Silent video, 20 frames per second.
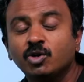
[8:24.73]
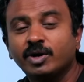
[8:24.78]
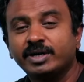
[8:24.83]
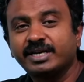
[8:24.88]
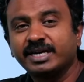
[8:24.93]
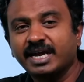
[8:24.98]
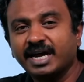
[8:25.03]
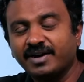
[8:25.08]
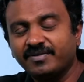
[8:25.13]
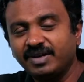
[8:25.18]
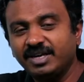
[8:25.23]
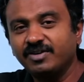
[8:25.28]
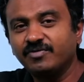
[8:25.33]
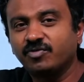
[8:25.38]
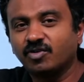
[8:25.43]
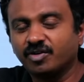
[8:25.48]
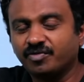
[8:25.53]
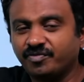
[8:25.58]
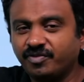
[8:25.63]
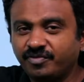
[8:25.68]
traveling for
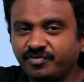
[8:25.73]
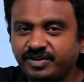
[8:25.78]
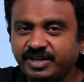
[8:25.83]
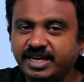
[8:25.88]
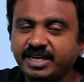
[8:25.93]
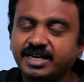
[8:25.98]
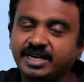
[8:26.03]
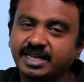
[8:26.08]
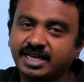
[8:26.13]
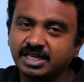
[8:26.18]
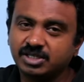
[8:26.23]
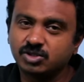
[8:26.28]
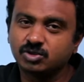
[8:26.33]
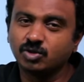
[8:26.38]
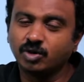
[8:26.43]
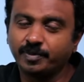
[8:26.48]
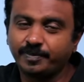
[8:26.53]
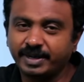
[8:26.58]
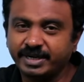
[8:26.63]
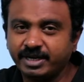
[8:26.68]
15 days to a
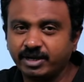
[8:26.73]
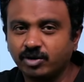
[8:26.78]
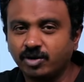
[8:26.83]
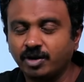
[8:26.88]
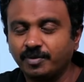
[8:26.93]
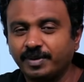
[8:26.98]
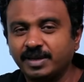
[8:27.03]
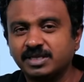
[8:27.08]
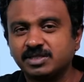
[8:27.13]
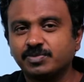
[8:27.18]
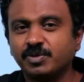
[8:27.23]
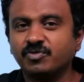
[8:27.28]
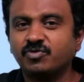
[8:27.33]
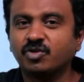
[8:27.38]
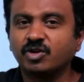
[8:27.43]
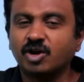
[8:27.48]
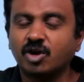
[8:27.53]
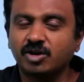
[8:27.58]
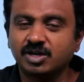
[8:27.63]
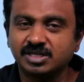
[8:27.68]
particular place before
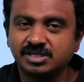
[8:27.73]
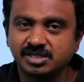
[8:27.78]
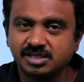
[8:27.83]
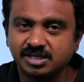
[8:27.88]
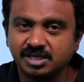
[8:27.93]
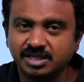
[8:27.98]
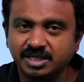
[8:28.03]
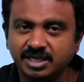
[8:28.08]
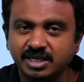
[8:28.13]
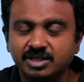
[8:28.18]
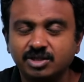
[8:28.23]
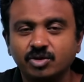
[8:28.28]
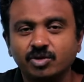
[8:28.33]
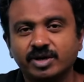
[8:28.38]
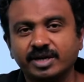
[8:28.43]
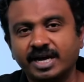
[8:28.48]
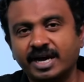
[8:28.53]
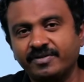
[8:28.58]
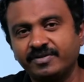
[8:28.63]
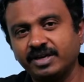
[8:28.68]
August 30th. You are
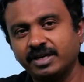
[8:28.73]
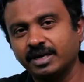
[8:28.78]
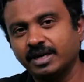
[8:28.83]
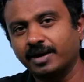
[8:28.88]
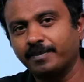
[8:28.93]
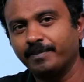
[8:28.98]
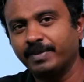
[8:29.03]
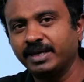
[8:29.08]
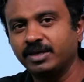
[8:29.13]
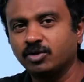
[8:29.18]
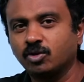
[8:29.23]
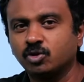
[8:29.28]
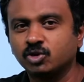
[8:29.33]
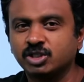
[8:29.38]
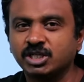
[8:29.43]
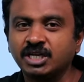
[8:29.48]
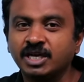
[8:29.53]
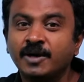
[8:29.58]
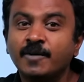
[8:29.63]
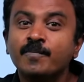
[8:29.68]
having a combined coaching.
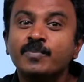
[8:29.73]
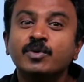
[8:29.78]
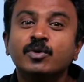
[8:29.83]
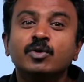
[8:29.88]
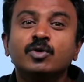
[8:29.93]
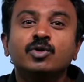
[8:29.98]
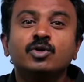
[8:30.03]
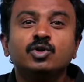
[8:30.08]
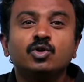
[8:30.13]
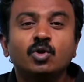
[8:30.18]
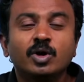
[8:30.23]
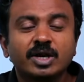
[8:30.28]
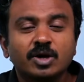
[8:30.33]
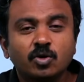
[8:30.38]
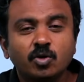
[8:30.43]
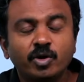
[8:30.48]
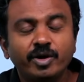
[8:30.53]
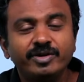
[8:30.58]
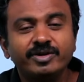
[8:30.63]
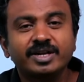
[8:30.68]
You are
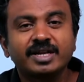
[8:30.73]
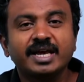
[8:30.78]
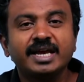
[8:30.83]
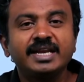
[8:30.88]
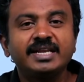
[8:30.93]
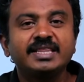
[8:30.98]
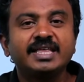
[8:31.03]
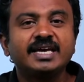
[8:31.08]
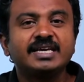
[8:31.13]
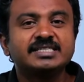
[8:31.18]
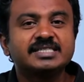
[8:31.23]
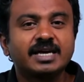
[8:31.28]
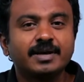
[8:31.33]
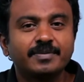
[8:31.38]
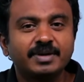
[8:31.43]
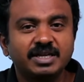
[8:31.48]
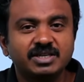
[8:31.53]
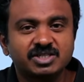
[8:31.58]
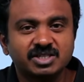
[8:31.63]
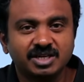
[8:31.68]
going to write the
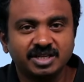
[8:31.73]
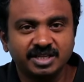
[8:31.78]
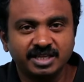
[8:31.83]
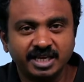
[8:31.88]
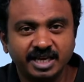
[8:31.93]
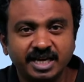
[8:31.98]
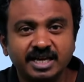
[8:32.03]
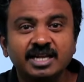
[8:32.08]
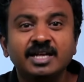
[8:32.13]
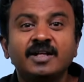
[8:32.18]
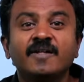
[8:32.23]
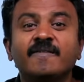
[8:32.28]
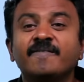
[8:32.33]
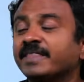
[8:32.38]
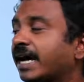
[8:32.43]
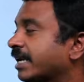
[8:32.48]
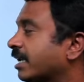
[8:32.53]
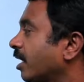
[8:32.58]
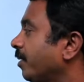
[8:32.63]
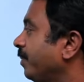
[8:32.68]
examination there.
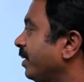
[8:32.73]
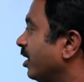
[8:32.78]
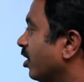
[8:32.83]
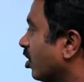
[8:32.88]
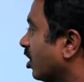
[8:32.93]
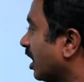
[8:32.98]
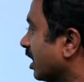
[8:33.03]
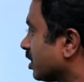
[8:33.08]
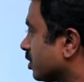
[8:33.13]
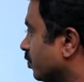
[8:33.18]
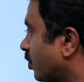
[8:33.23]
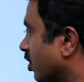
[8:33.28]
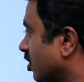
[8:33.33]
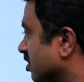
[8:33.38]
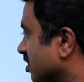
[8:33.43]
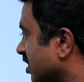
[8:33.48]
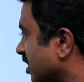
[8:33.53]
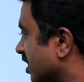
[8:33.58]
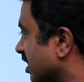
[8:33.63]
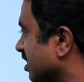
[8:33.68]
That will be your correspondence
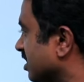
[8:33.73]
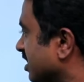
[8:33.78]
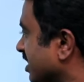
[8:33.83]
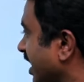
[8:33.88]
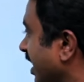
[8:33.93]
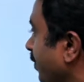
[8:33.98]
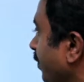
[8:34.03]
address state,